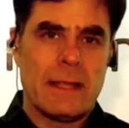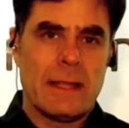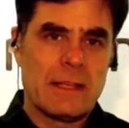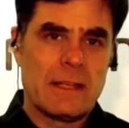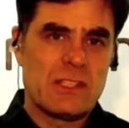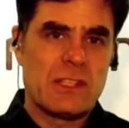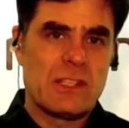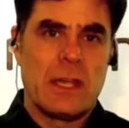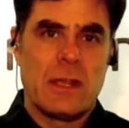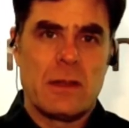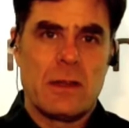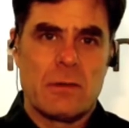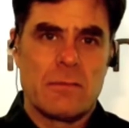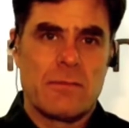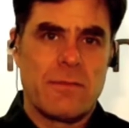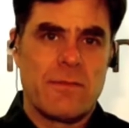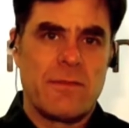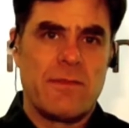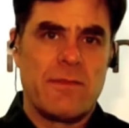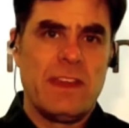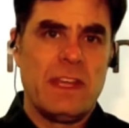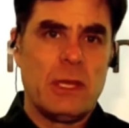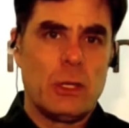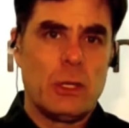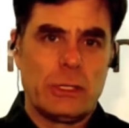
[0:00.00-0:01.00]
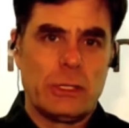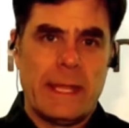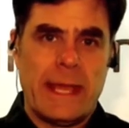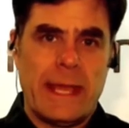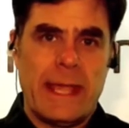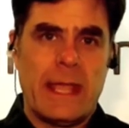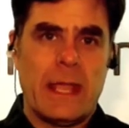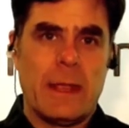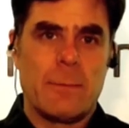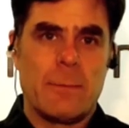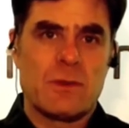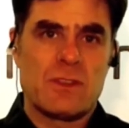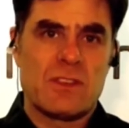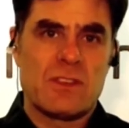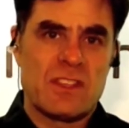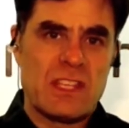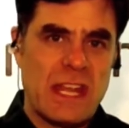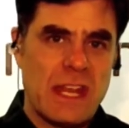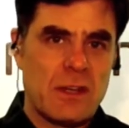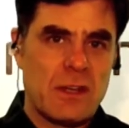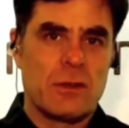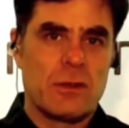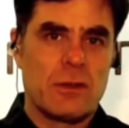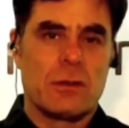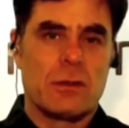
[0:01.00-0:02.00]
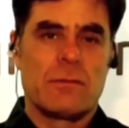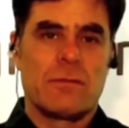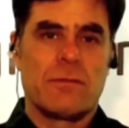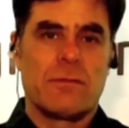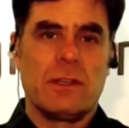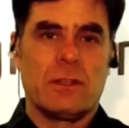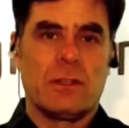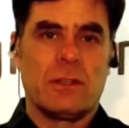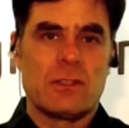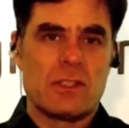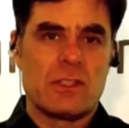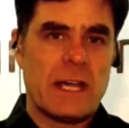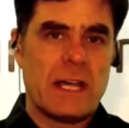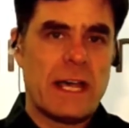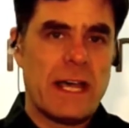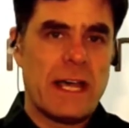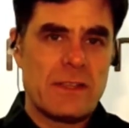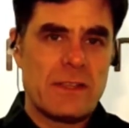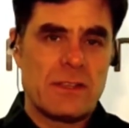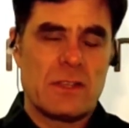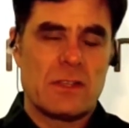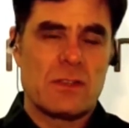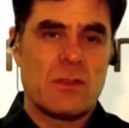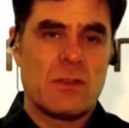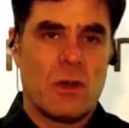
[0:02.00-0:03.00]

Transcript: like standard field names, standard field sizes,